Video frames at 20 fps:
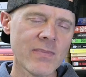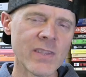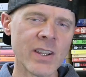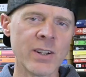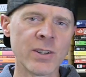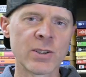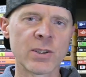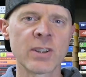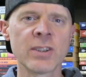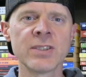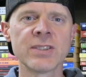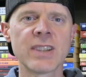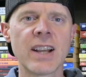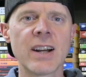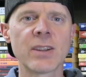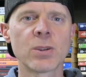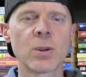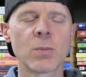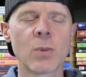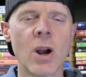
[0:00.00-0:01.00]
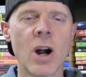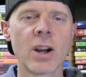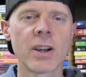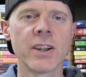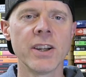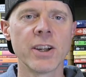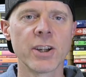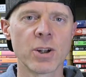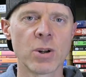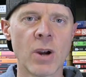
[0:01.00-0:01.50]
And turns out the
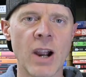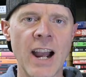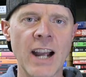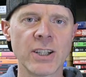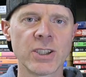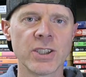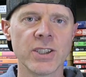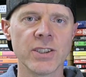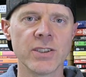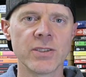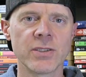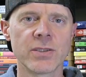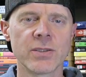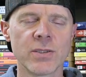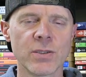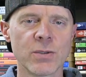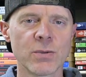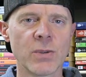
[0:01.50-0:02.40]
rocket crashes